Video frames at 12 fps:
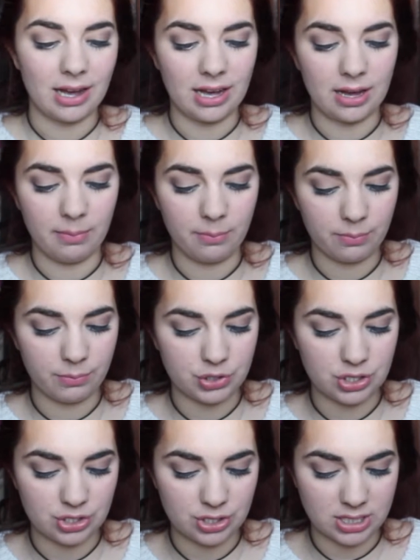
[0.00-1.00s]
um,
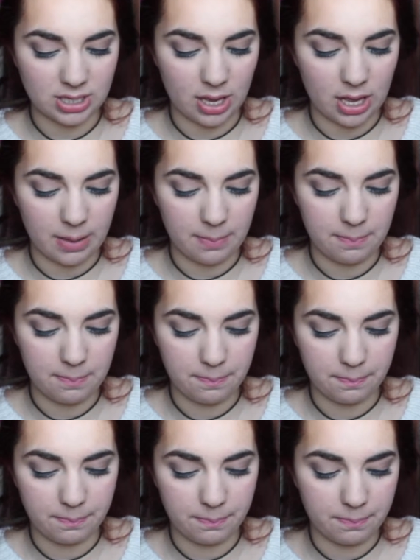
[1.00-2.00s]
which is just a
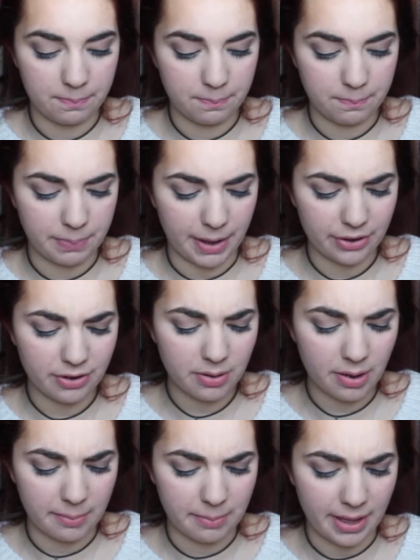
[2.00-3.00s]
butter,
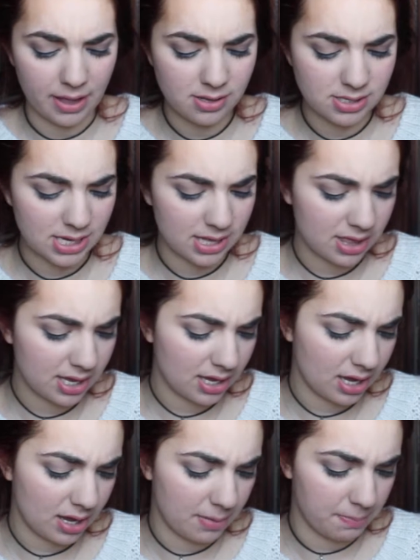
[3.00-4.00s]
a melt, I
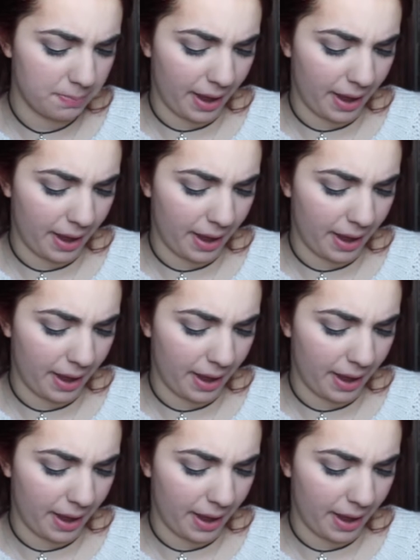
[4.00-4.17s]
think, a,